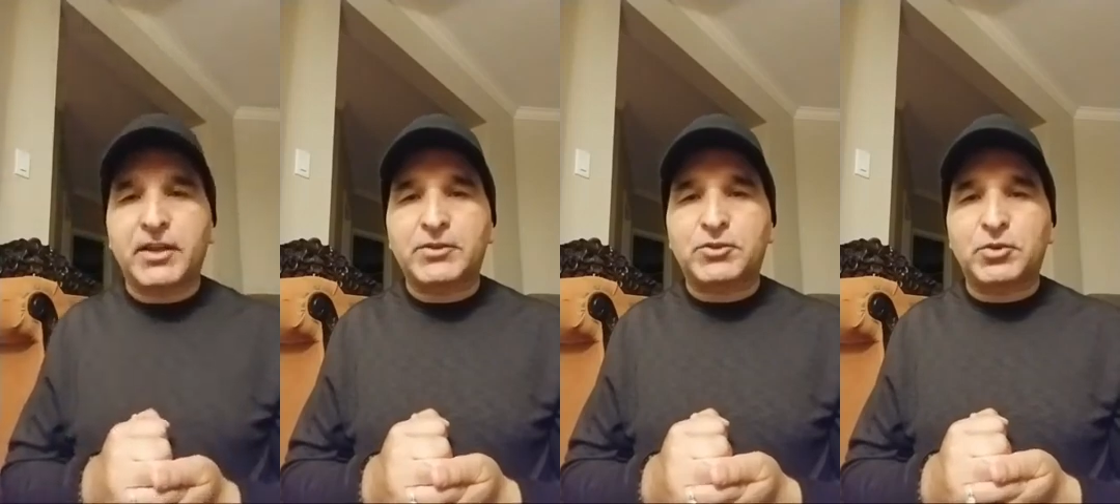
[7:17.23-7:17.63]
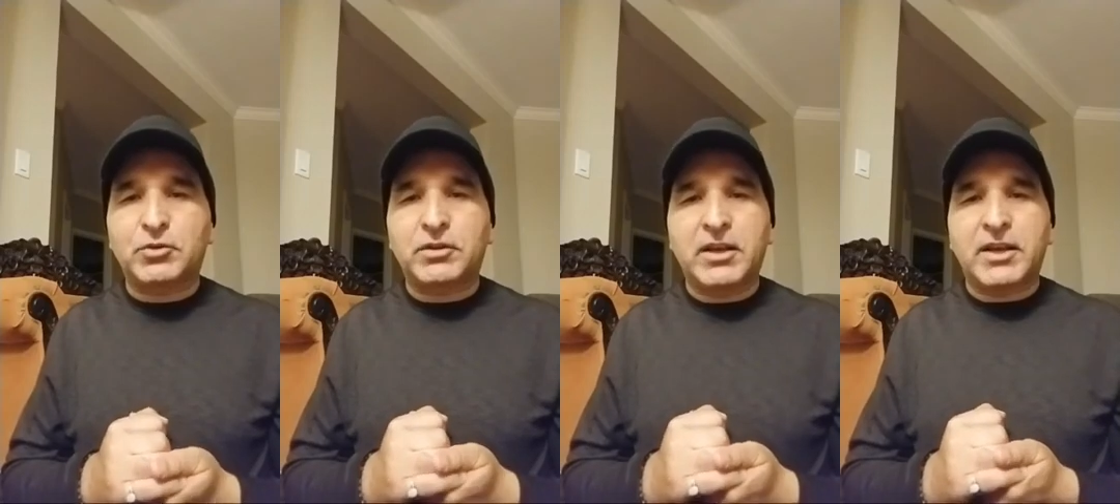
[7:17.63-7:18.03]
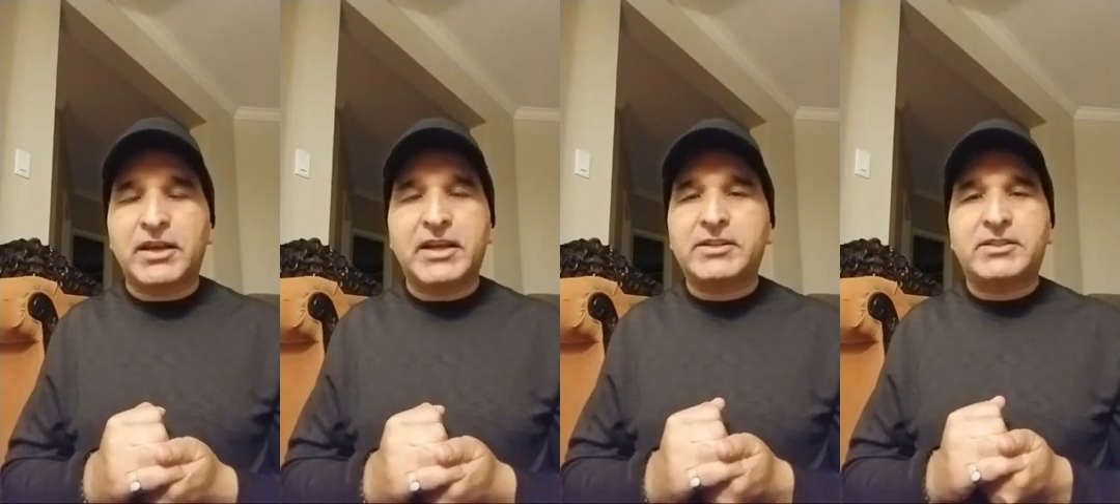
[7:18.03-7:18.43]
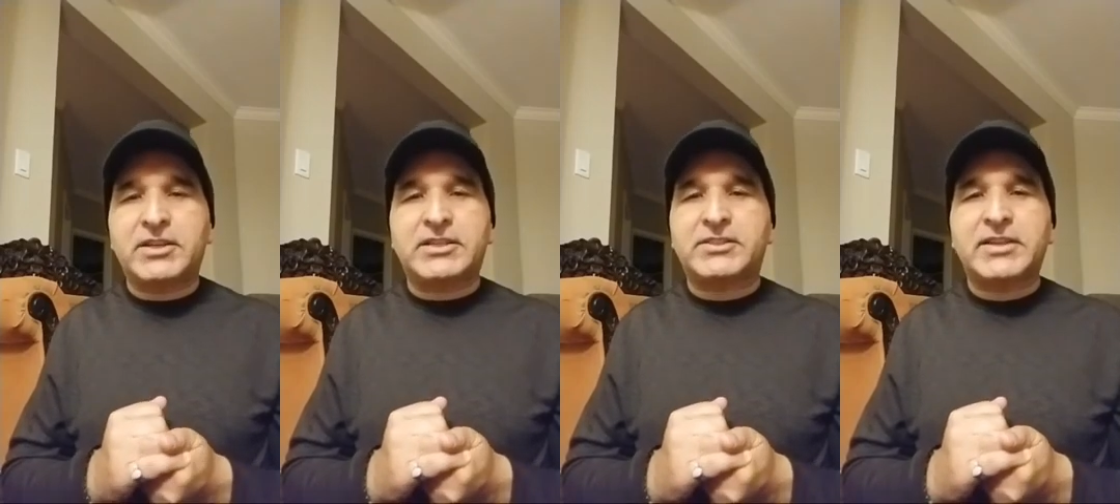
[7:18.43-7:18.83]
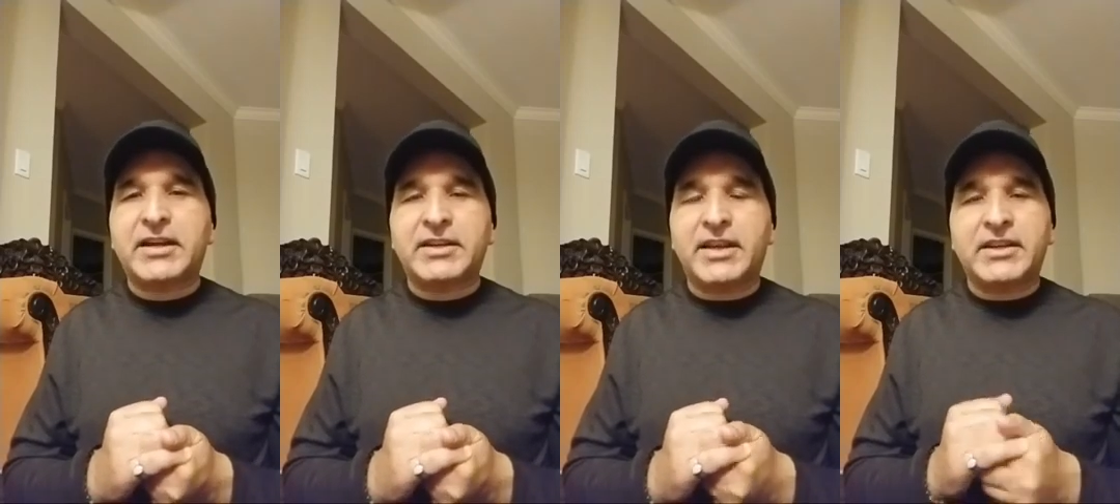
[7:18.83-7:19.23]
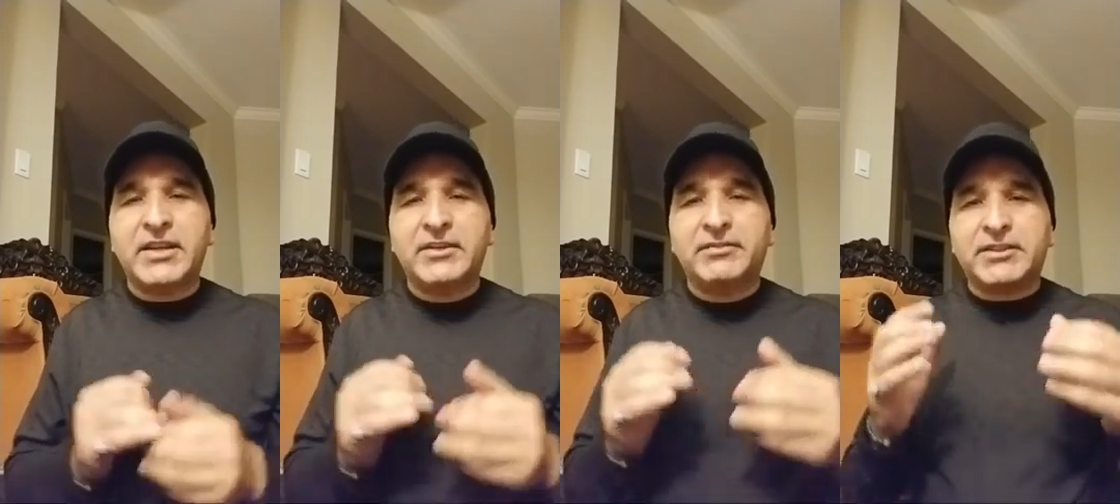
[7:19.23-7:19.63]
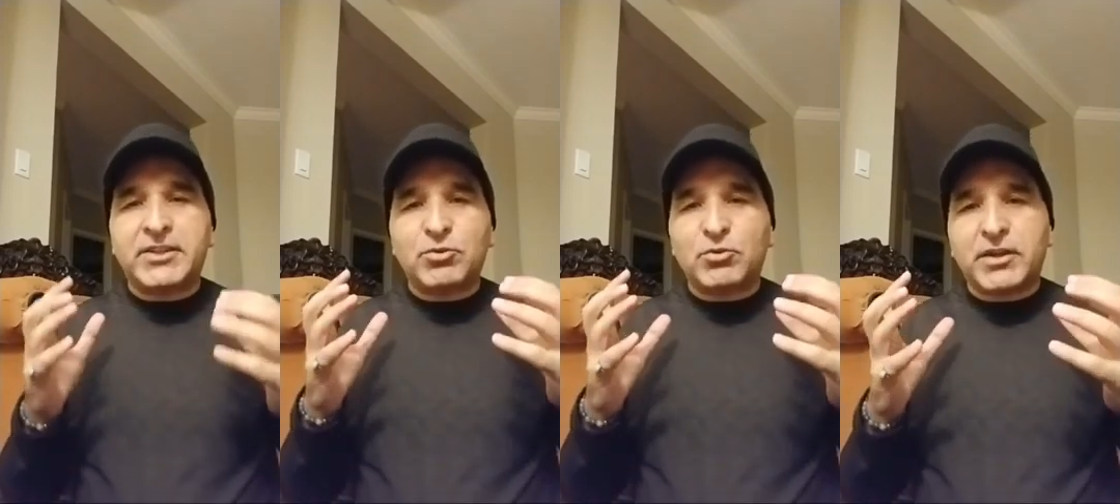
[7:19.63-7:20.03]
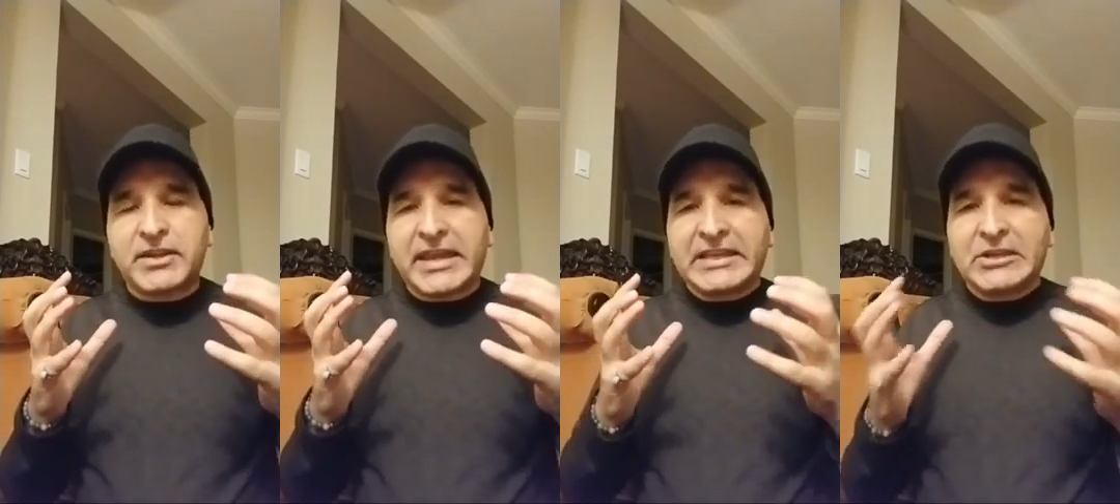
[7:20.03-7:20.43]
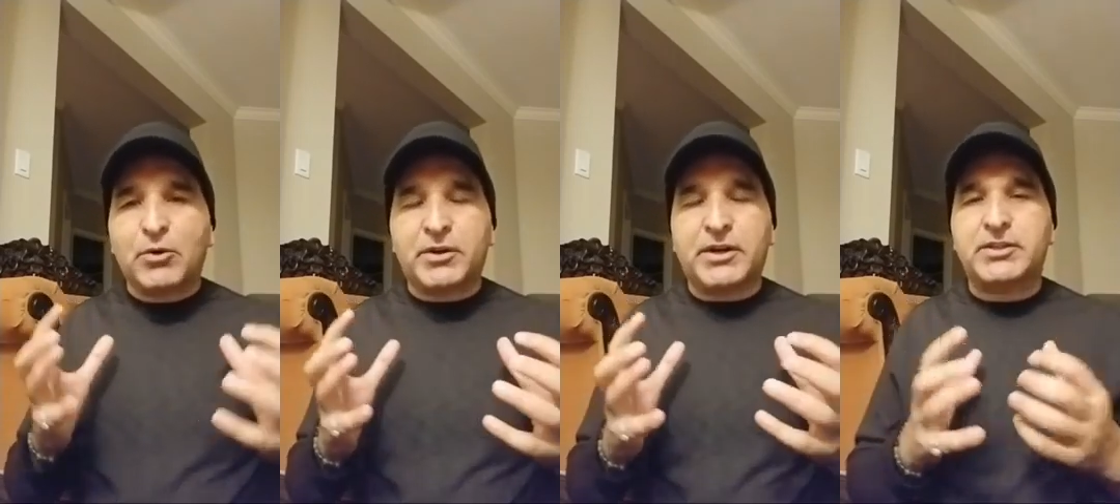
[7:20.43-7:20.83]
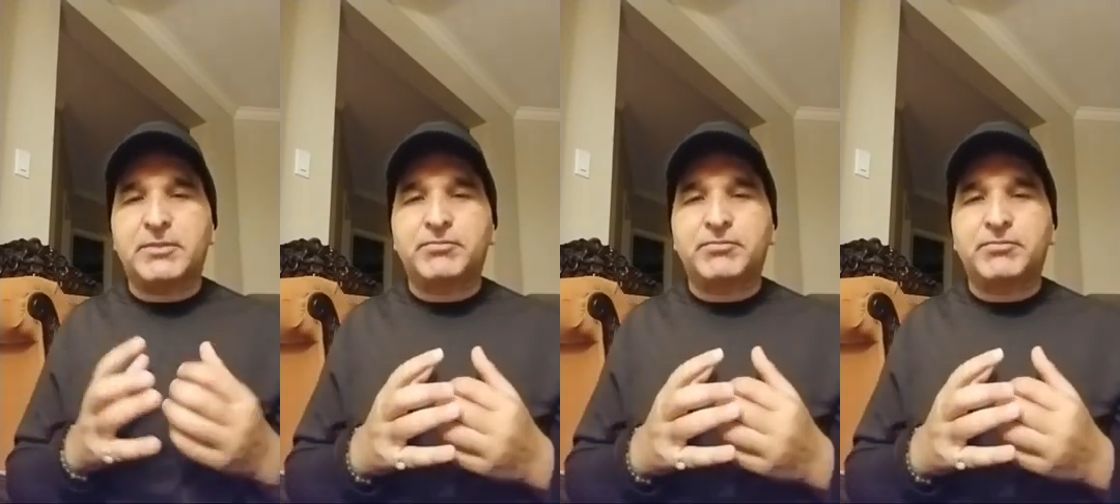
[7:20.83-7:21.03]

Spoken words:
So it is not an event that you can ignore it,